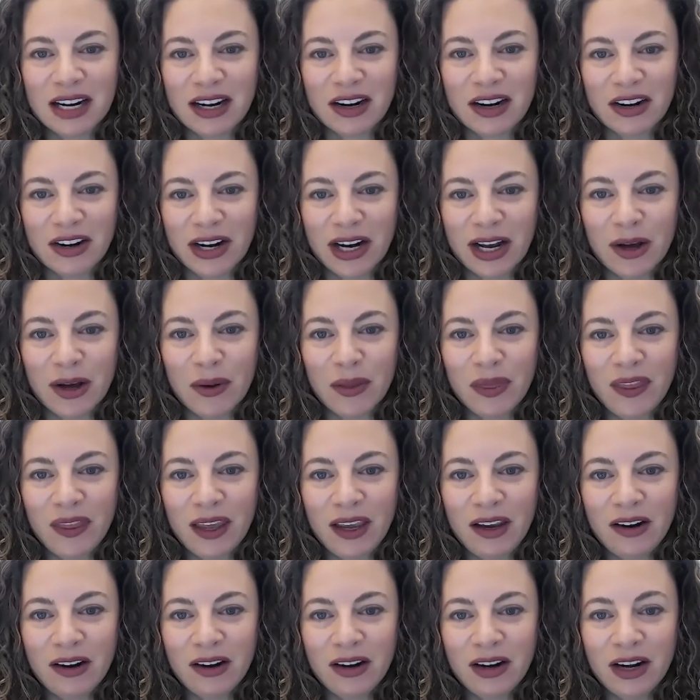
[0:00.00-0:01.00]
are out
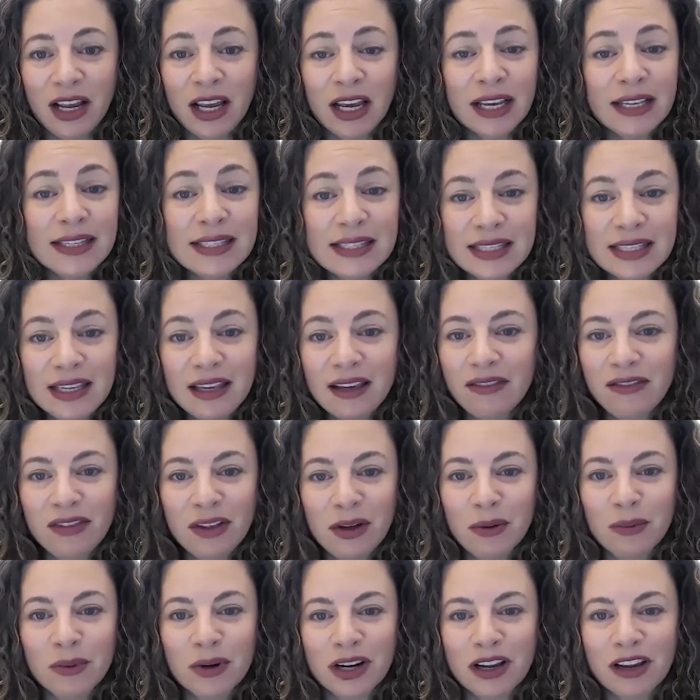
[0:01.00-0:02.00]
there and see if they're
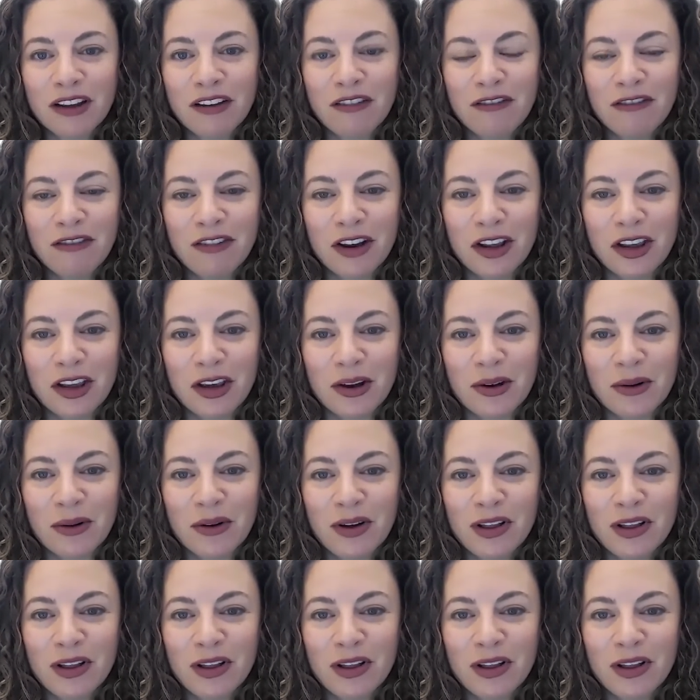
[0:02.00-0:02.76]
working for you.